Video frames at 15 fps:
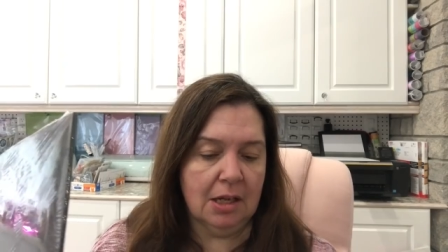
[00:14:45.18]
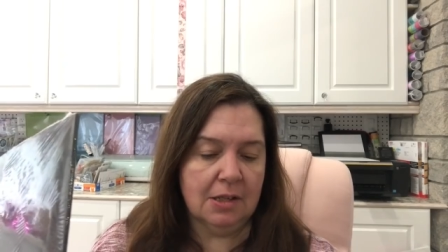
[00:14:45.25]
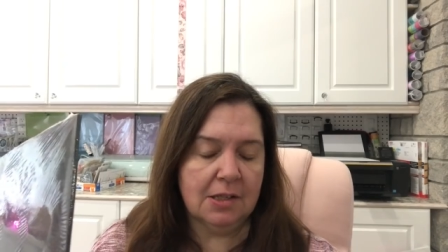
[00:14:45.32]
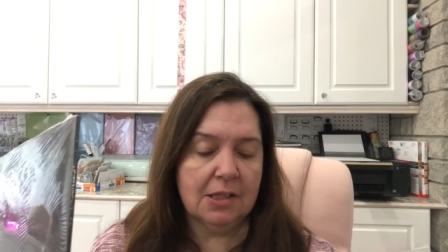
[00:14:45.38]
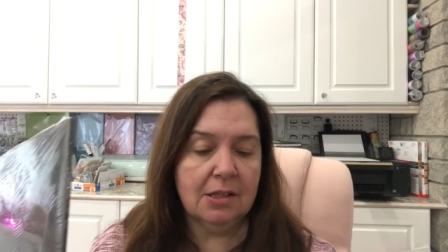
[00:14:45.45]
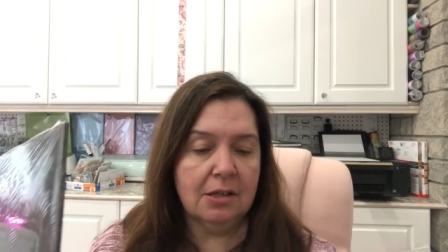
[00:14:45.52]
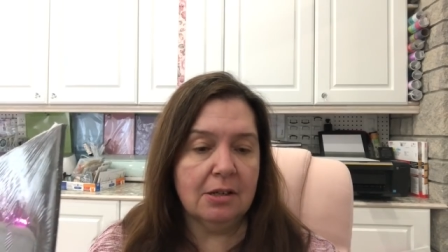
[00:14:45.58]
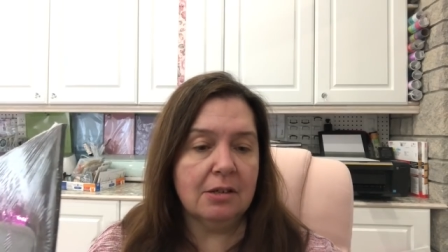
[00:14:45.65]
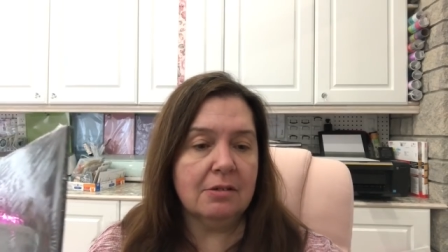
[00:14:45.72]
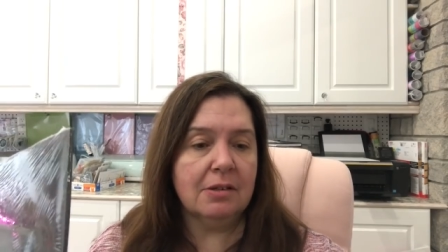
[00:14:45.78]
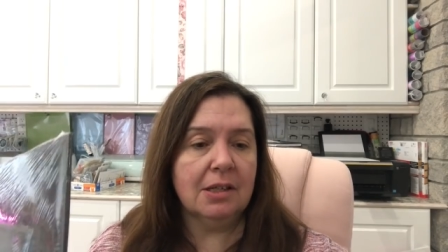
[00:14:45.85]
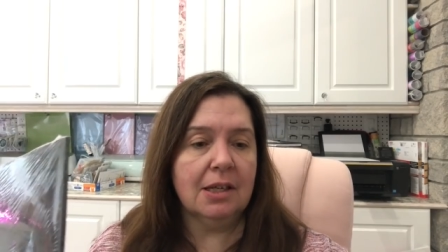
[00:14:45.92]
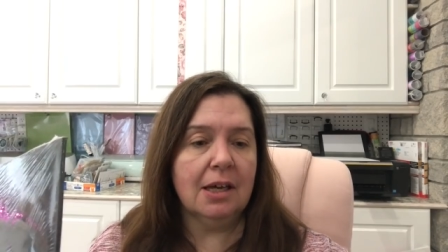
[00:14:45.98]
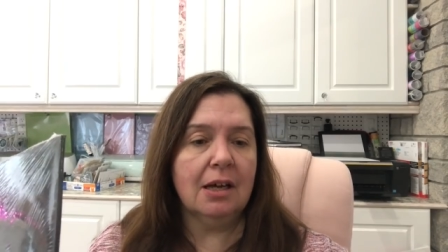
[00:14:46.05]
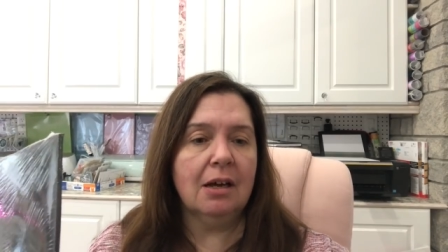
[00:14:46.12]
So,
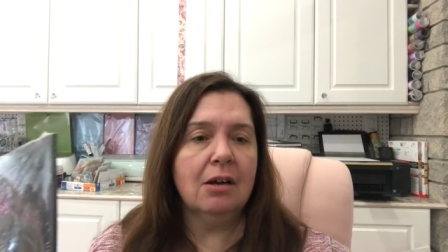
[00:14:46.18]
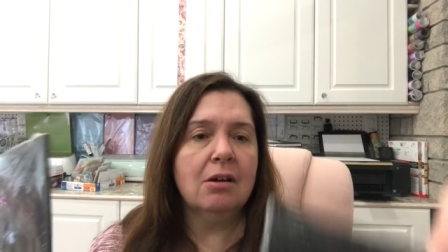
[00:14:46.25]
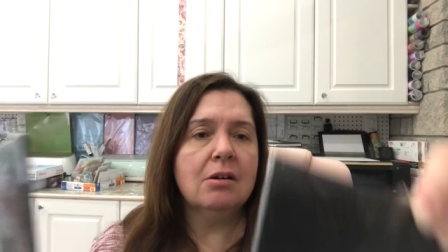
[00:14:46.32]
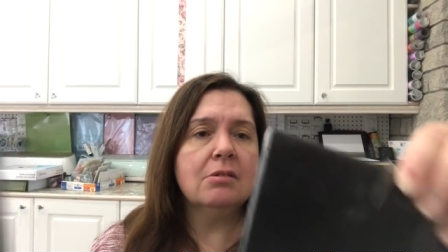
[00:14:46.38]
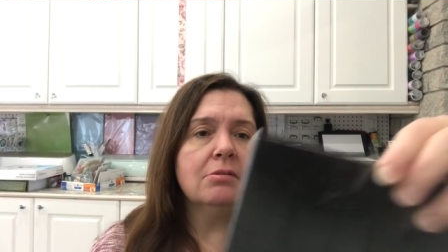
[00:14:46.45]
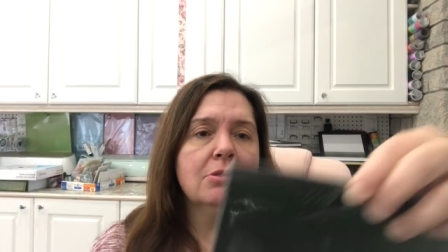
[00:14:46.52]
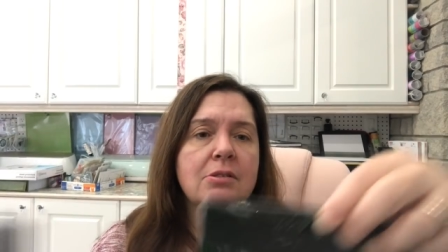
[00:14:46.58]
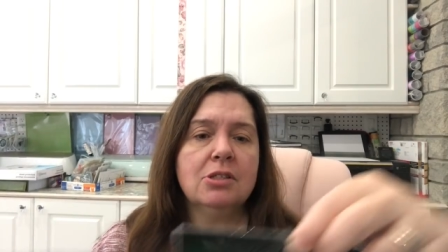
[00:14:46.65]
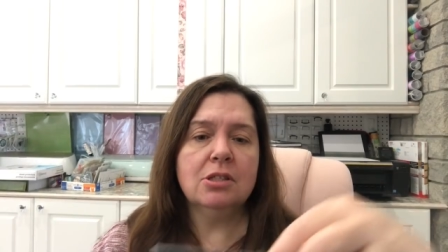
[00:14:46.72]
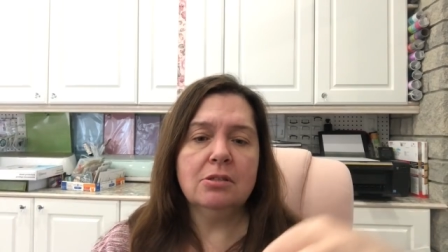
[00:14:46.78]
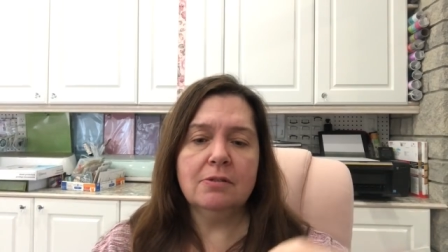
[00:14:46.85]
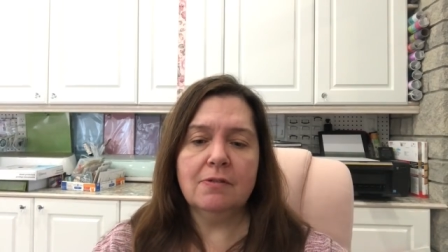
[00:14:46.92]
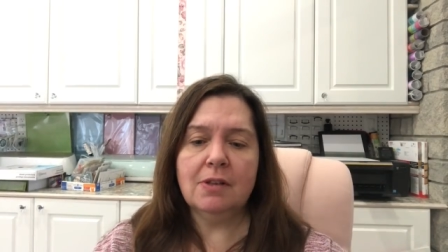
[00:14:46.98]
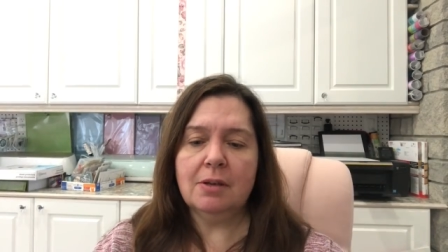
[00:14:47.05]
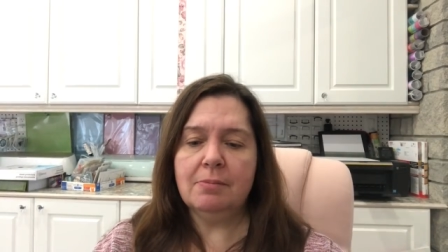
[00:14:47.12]
yeah. Oh, two
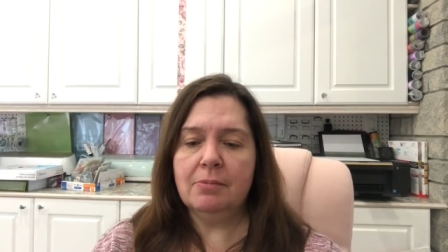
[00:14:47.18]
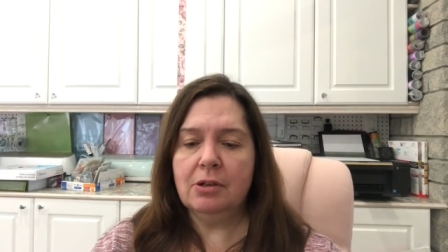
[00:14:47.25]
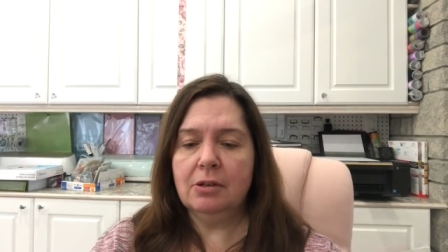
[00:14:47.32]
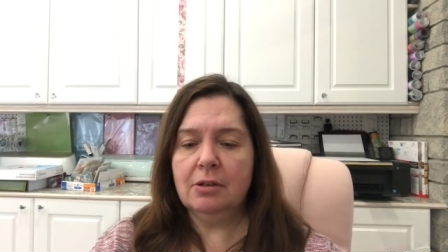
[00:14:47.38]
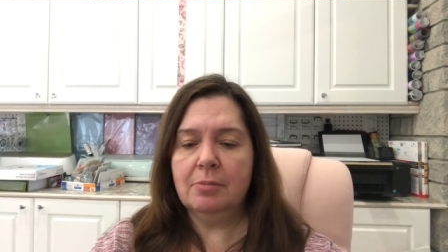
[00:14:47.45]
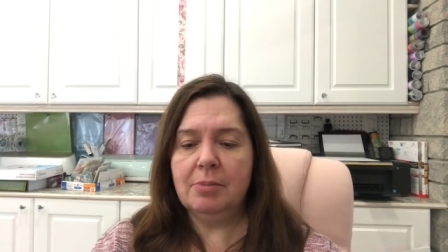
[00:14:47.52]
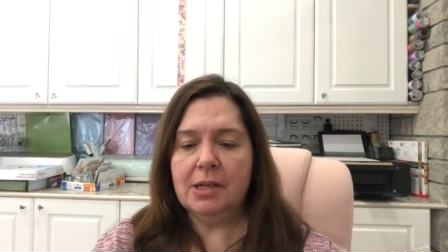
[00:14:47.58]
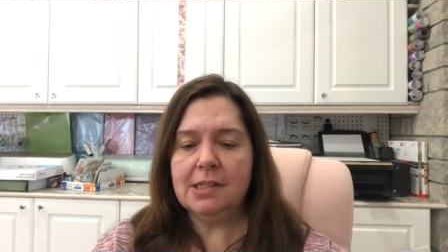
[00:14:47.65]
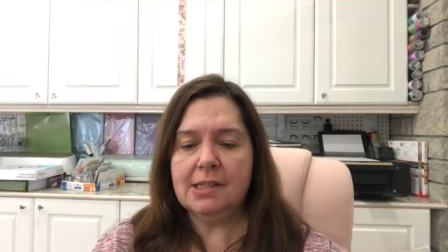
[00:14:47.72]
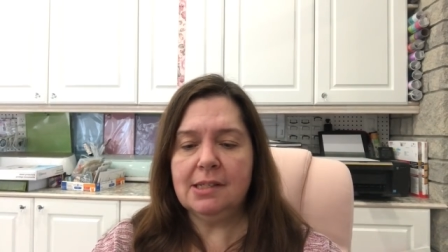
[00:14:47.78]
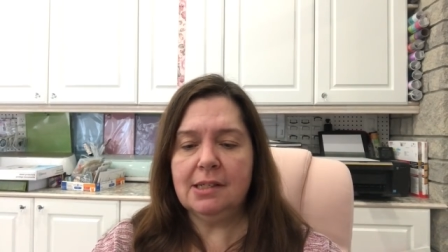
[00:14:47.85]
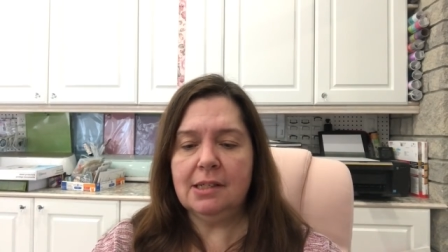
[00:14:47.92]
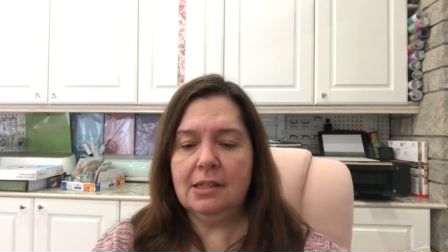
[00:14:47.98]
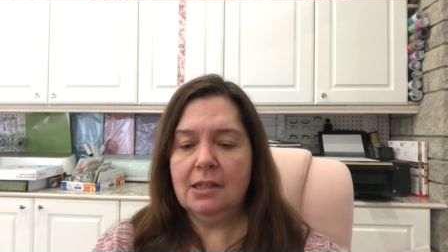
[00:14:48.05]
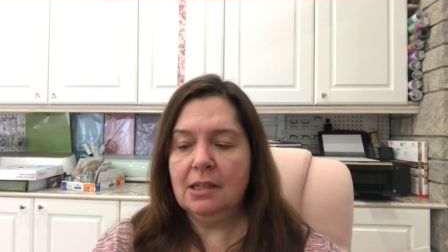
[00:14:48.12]
of them are
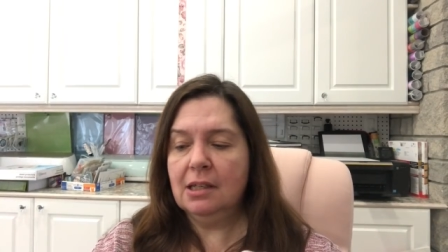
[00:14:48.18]
busted.